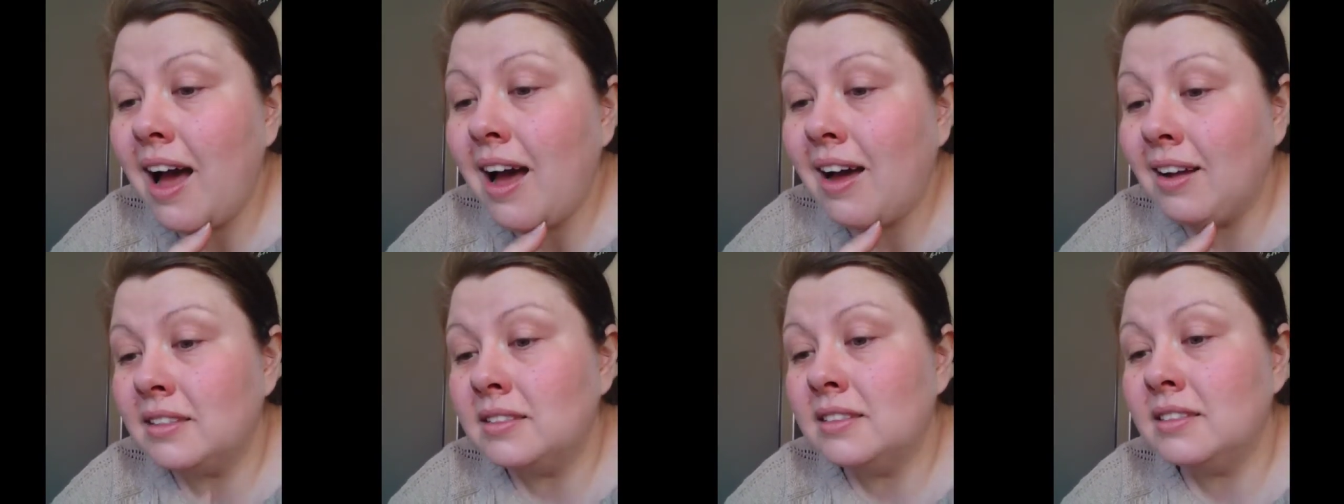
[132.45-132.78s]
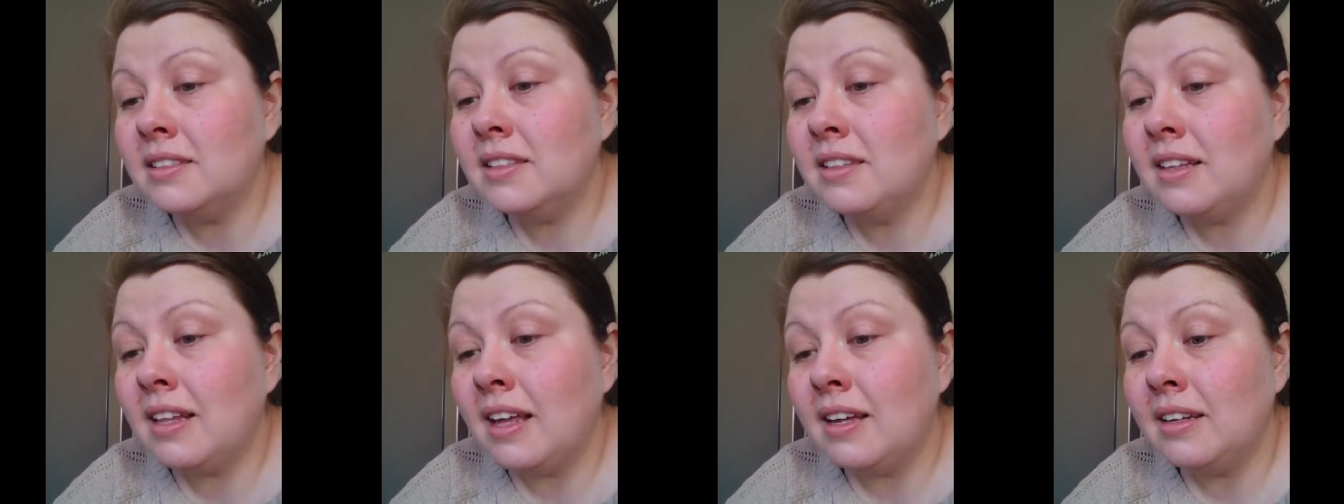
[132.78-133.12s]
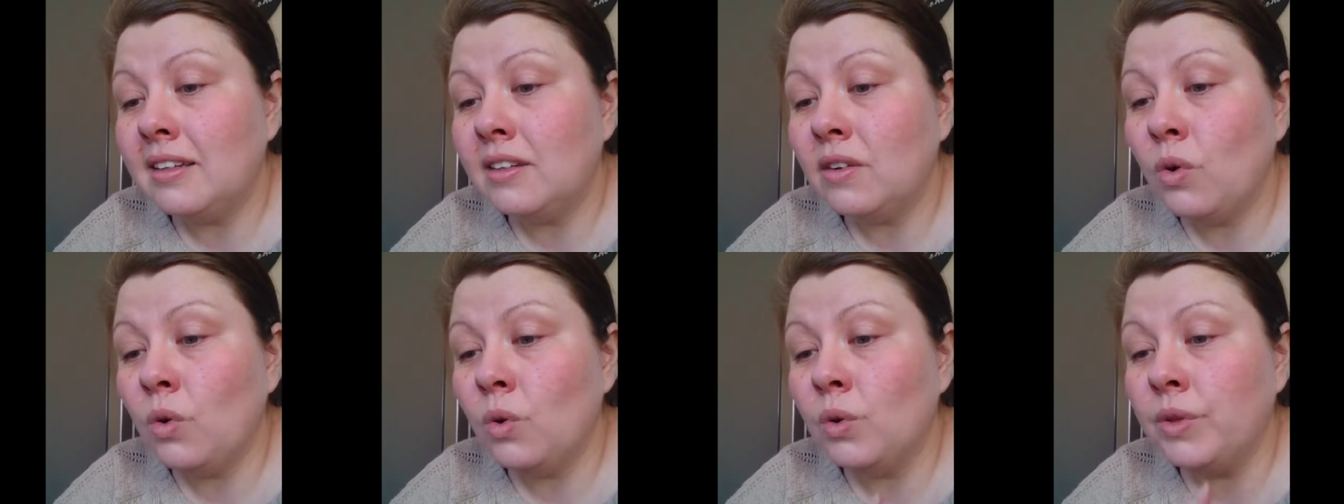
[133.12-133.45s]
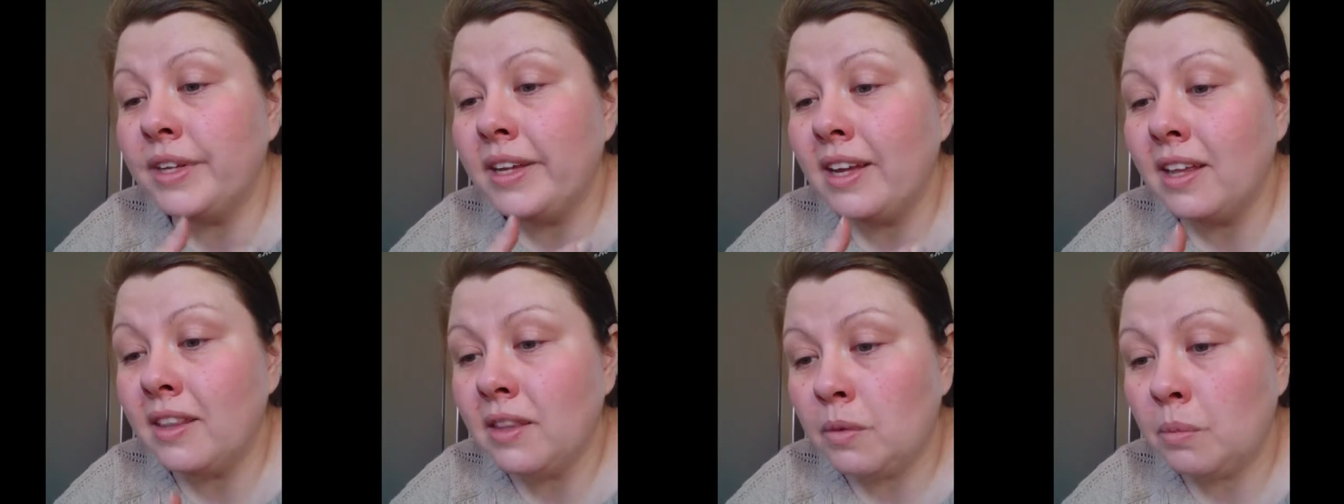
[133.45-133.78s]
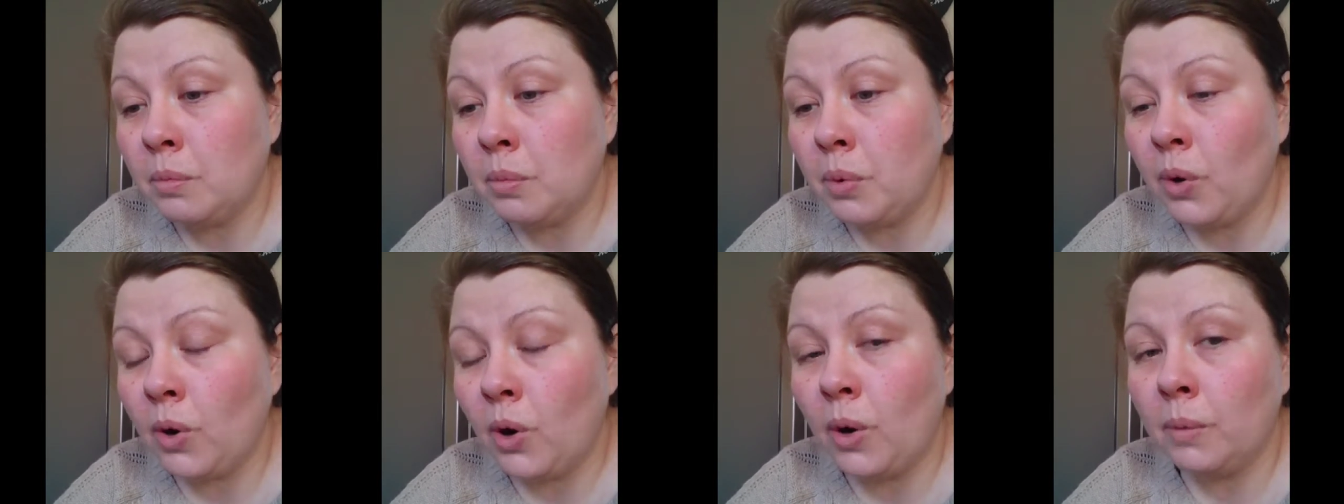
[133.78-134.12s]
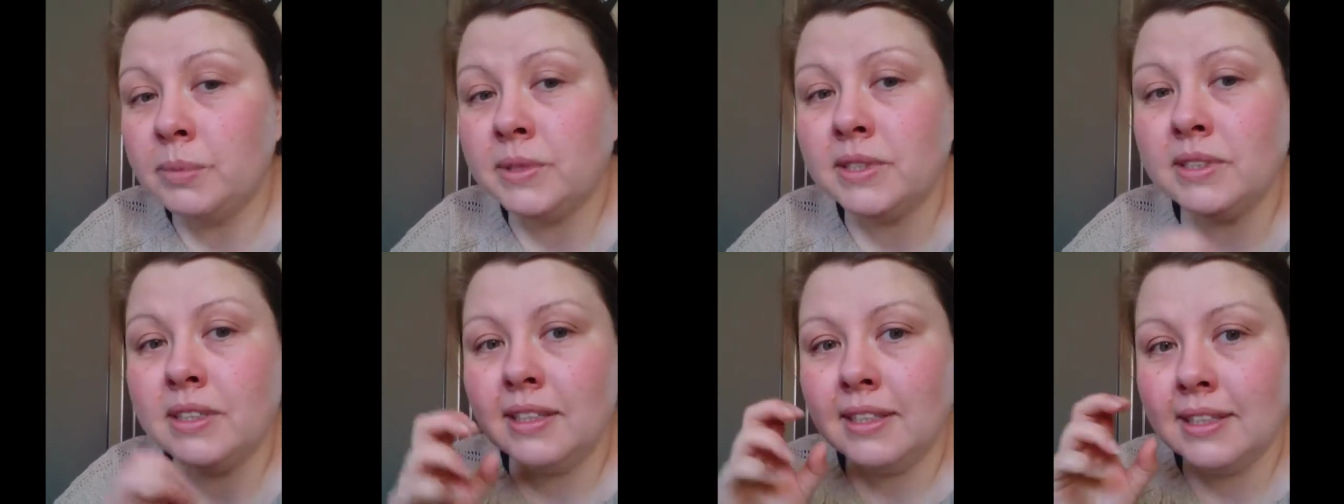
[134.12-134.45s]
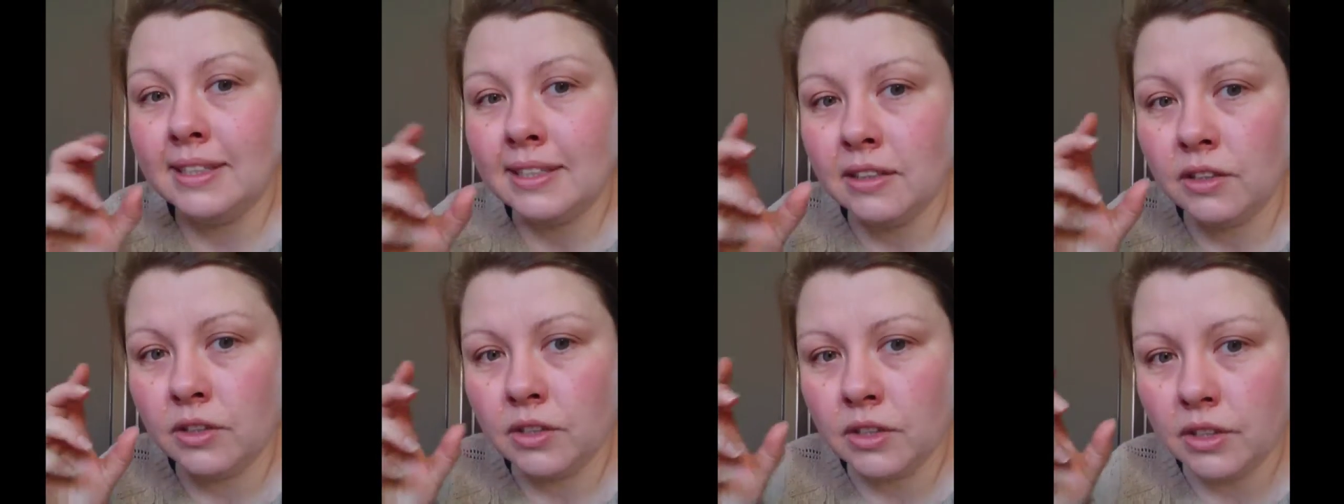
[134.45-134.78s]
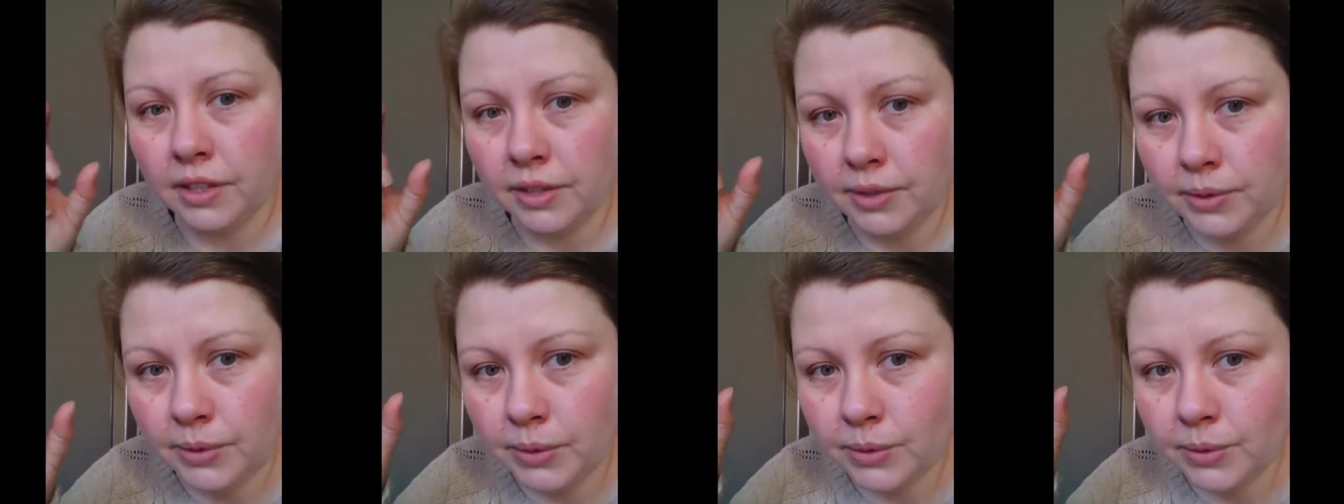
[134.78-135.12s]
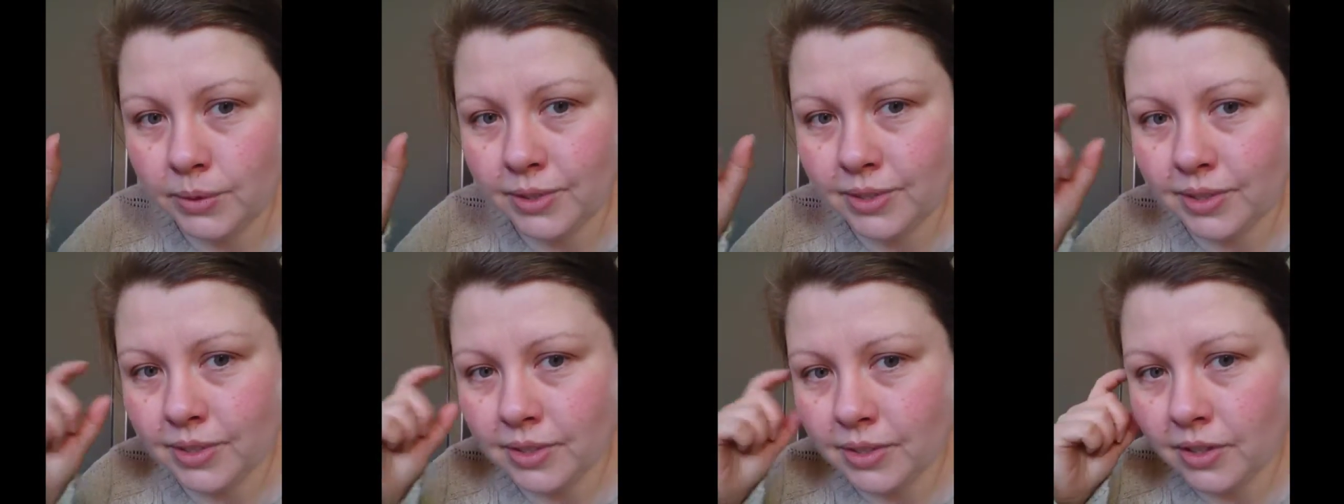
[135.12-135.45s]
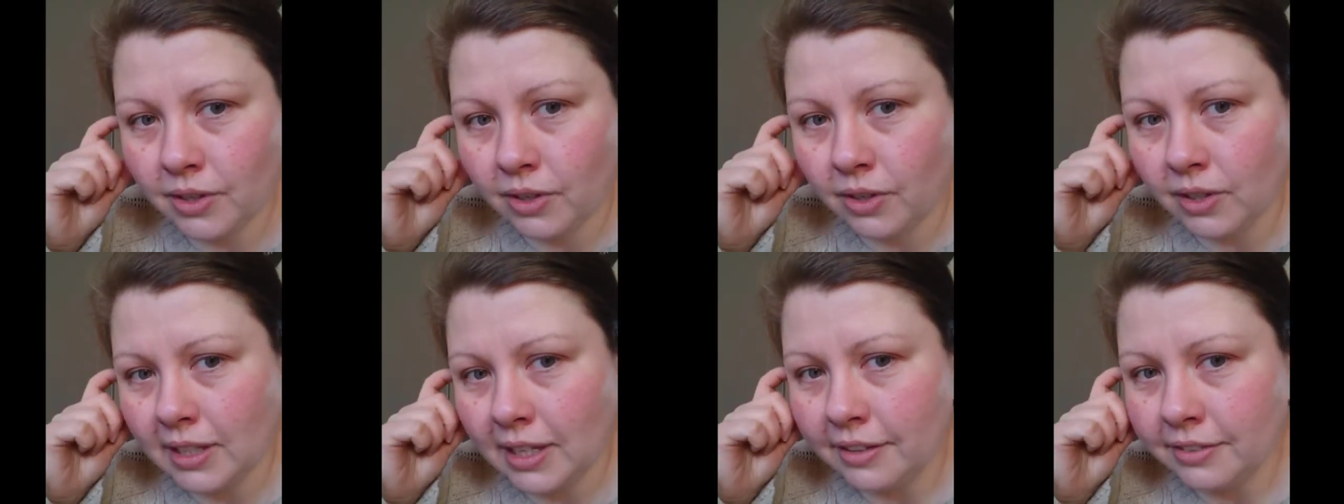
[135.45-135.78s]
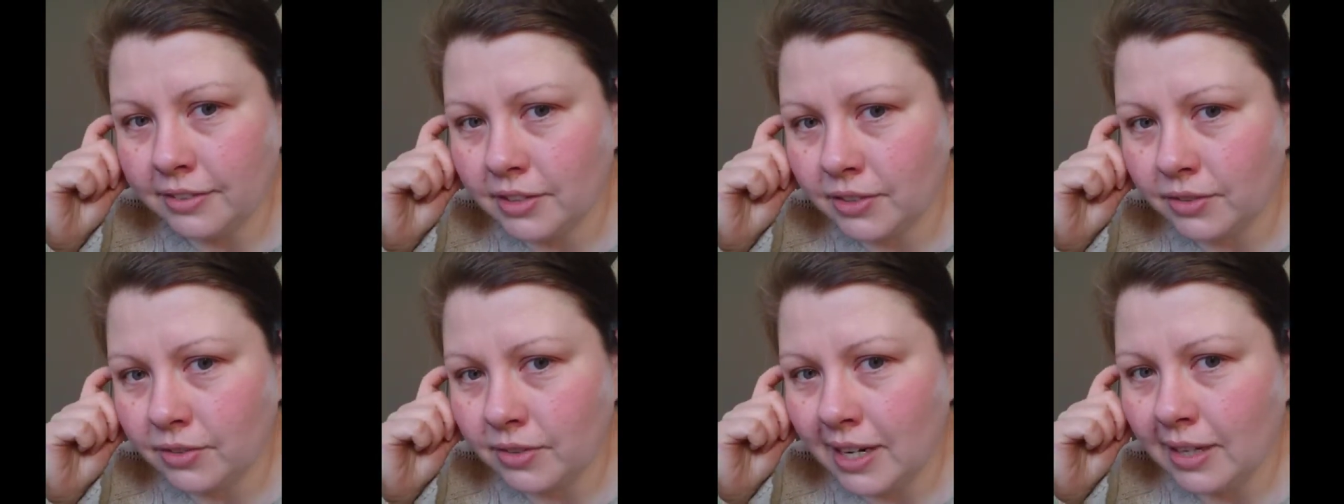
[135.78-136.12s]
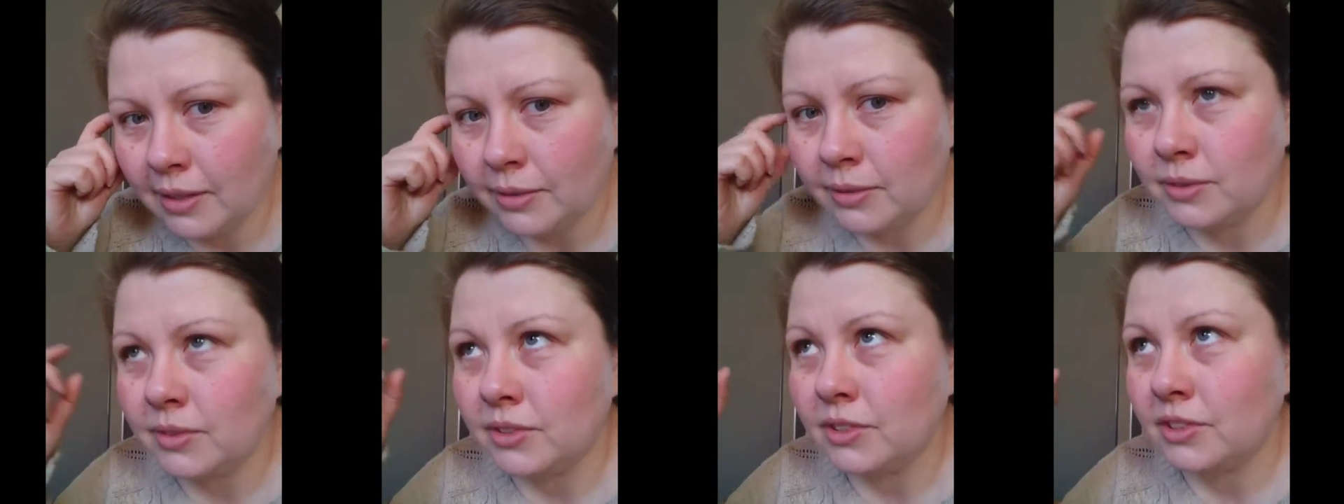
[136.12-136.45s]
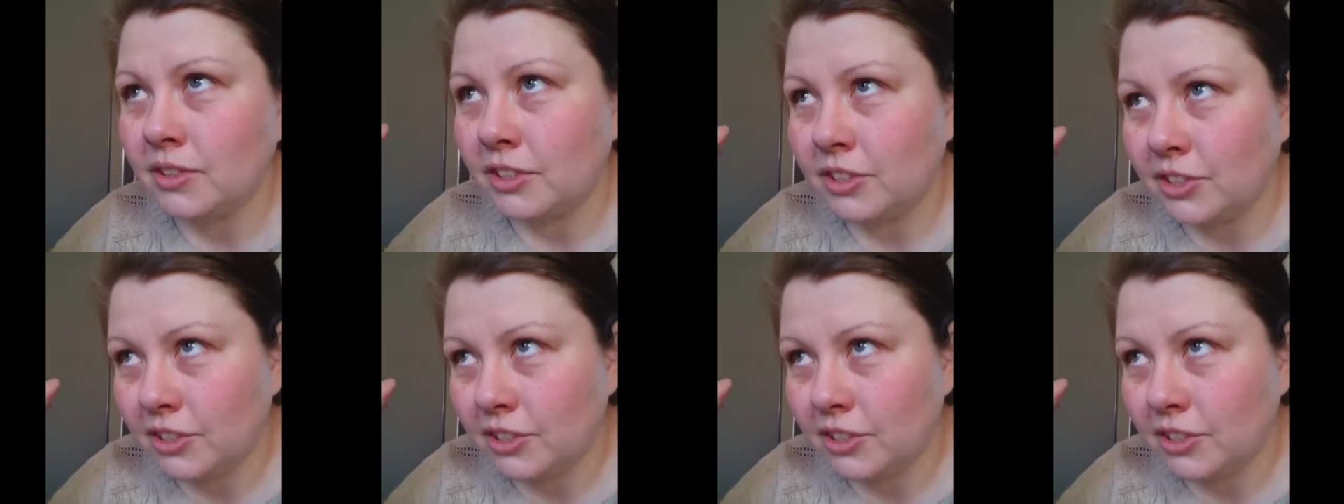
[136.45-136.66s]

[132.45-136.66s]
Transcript: then all the other props, the little clues that got left around,